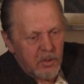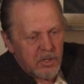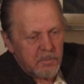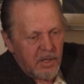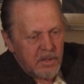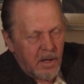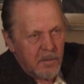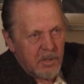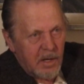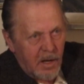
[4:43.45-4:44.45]
much of my
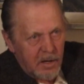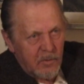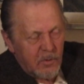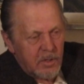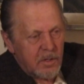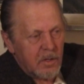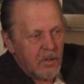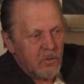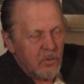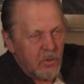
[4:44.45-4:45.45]
time in Hollywood,
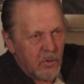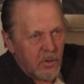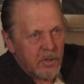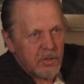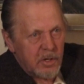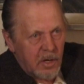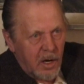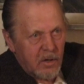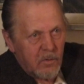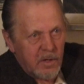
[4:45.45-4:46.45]
New York,
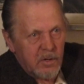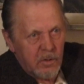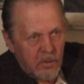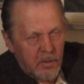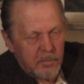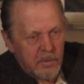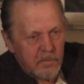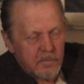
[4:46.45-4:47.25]
Chicago, and Europe.